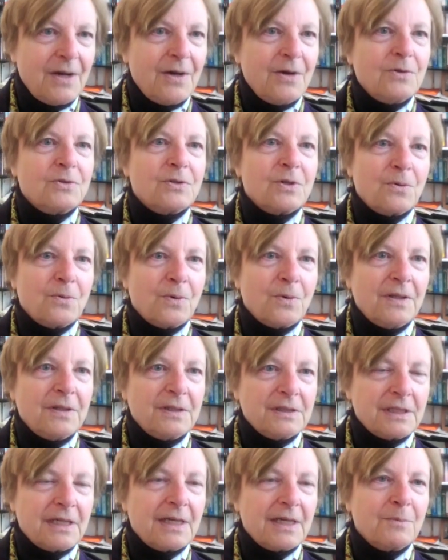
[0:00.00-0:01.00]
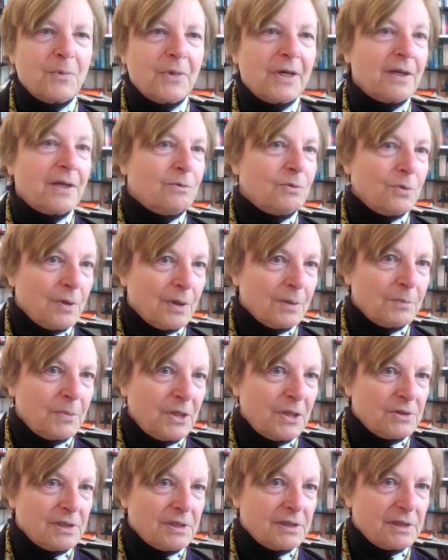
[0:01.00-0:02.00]
So, in the same way, Trump
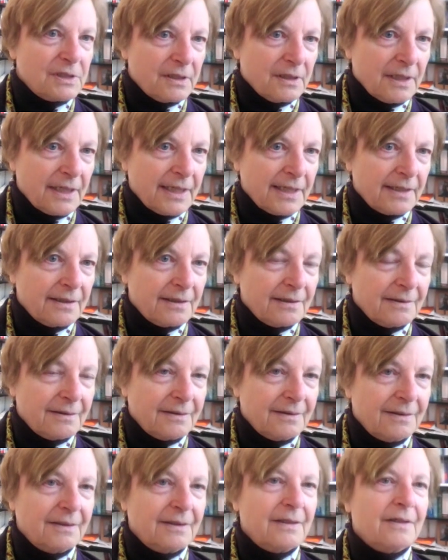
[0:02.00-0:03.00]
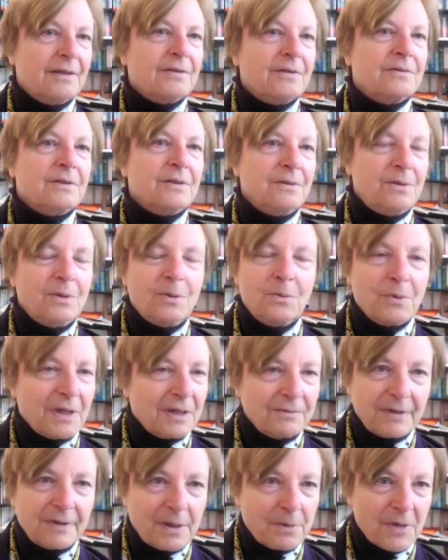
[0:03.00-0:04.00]
uses delay to do
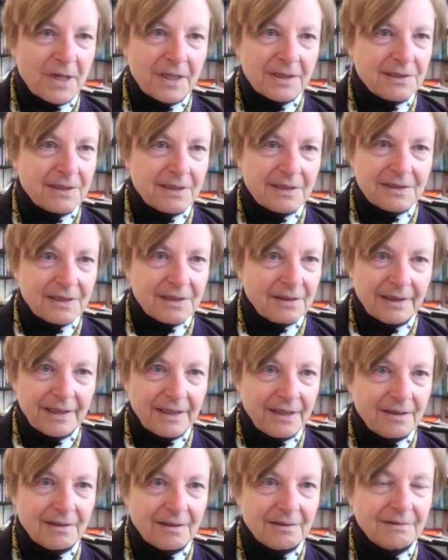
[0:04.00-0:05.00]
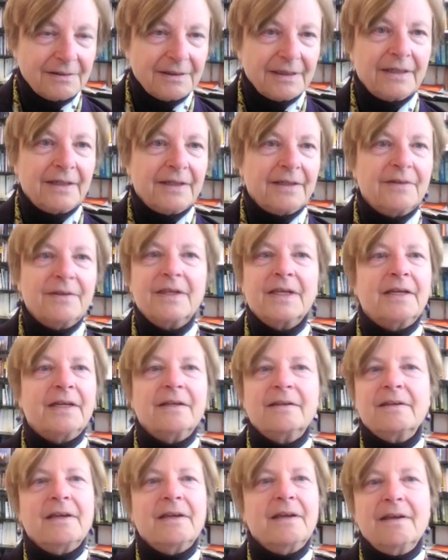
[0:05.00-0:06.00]
whatever he wants that's illegal. And
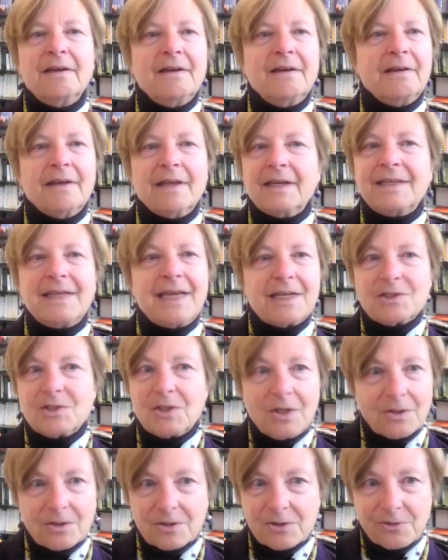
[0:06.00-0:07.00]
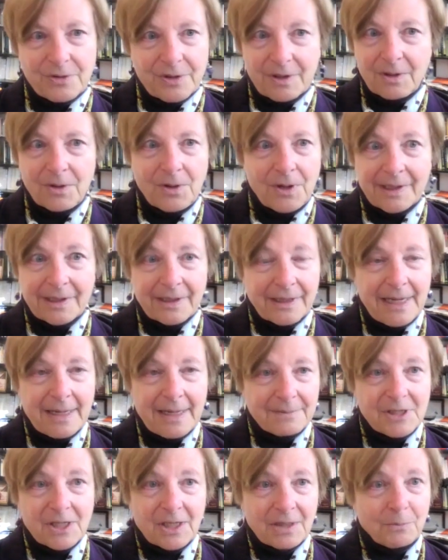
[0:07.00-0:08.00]
then it takes years for the law to
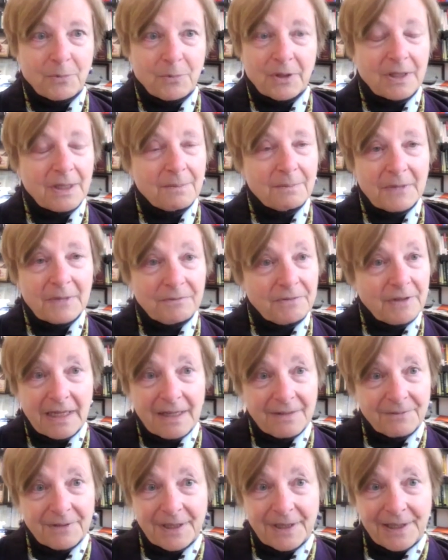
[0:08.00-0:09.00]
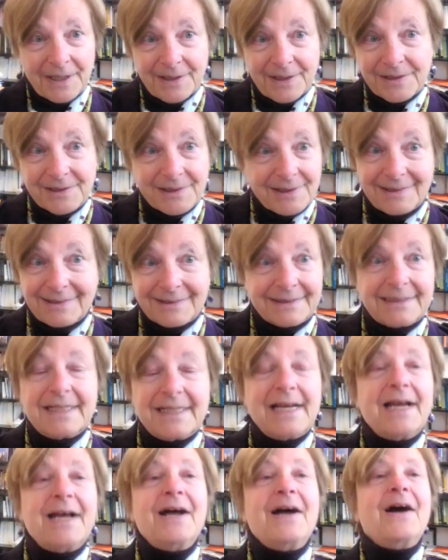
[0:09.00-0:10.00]
catch up with him if it ever does.
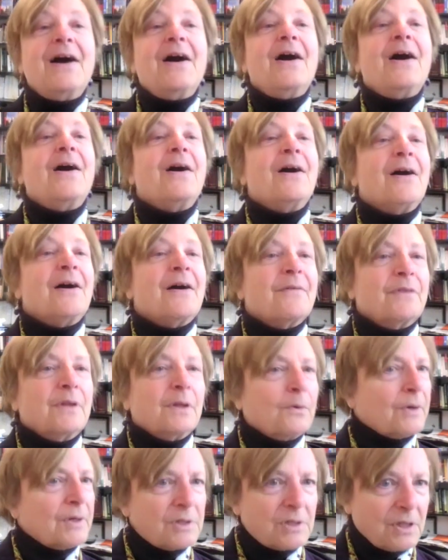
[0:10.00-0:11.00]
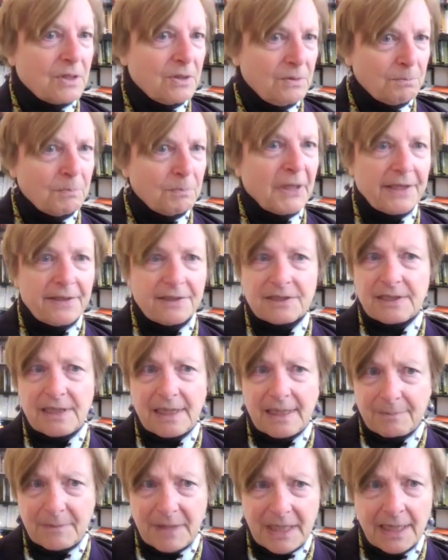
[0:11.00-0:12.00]
The lawyers could play the
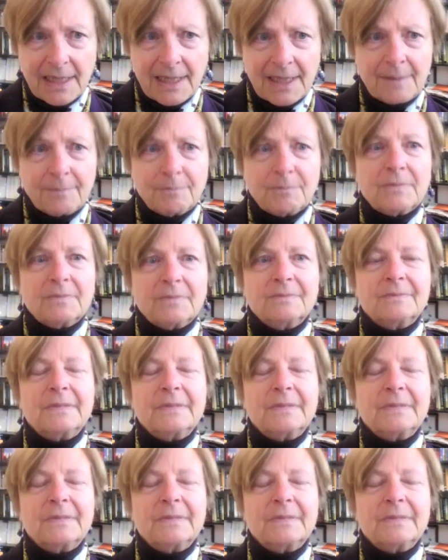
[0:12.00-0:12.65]
same game.